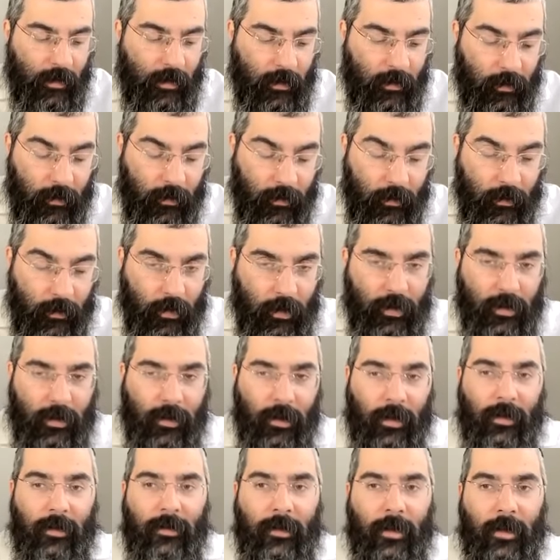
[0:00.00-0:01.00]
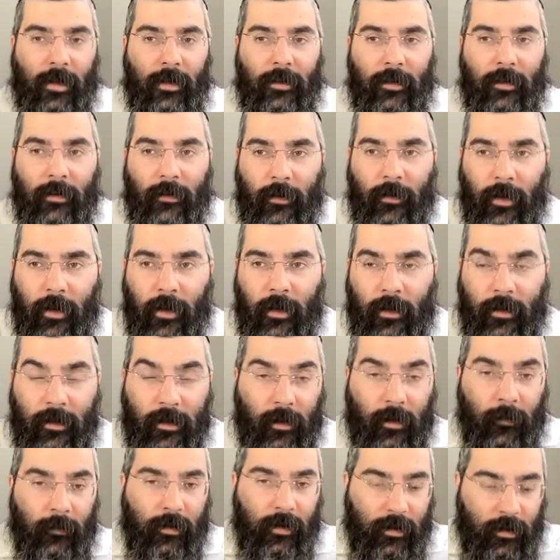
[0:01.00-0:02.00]
he says,
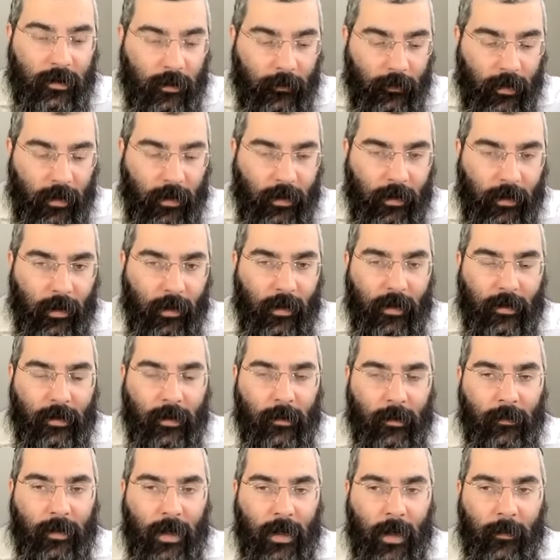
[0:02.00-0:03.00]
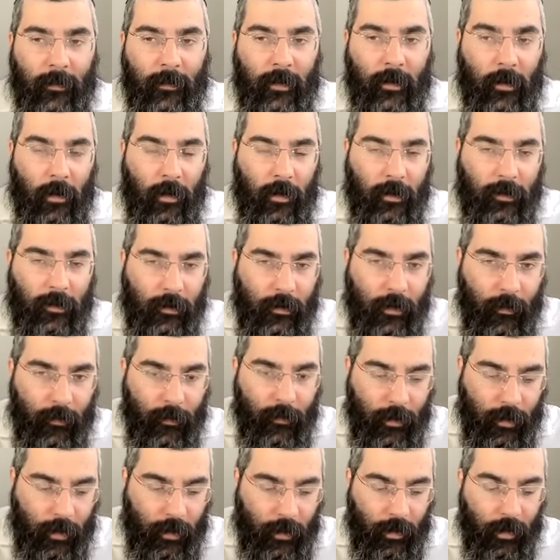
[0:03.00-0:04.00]
it's very something to see very clearly. Sometimes it
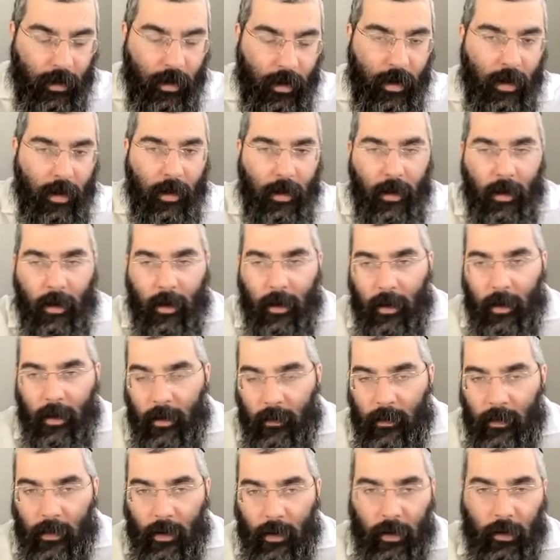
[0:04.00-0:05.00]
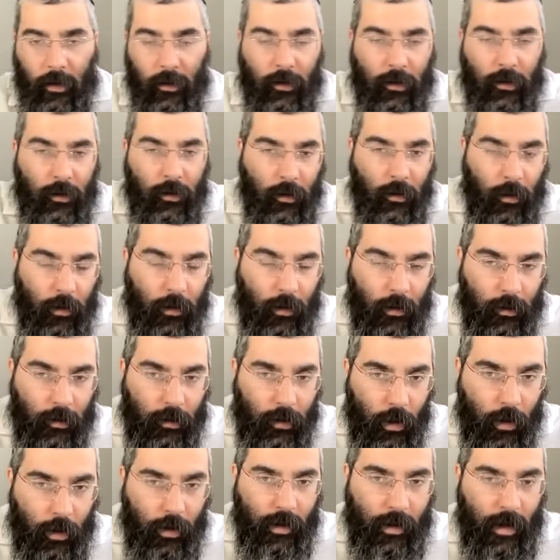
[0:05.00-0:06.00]
hurts a lot more when you hurt your
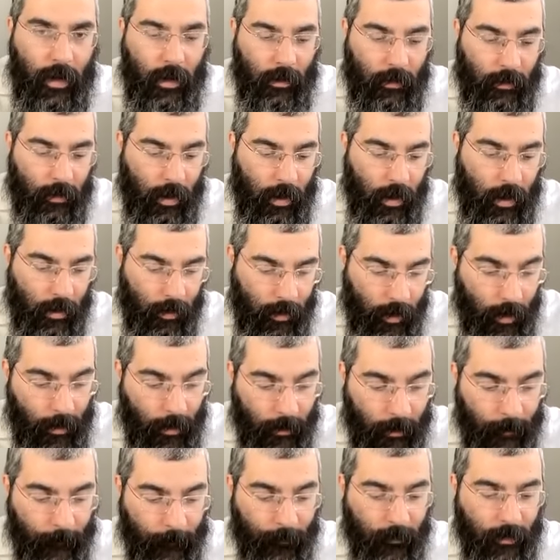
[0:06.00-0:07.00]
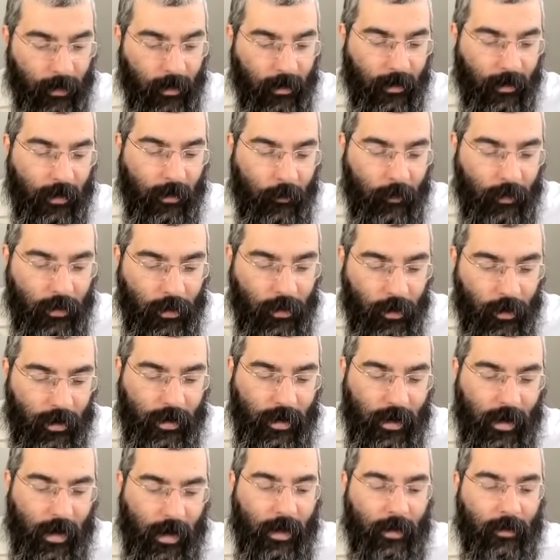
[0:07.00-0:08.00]
toenail than when you hurt
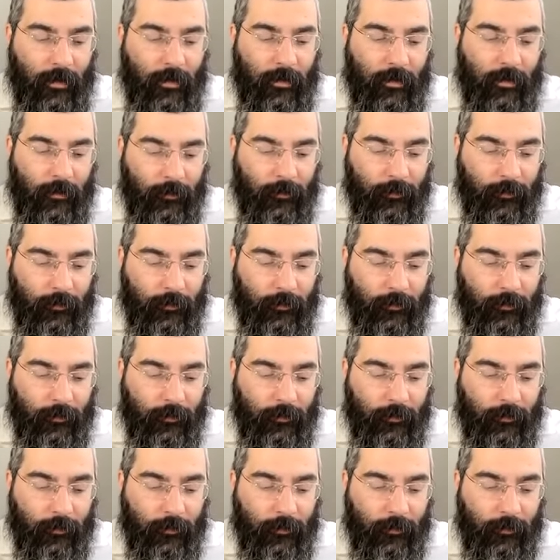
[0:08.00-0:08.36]
your hand.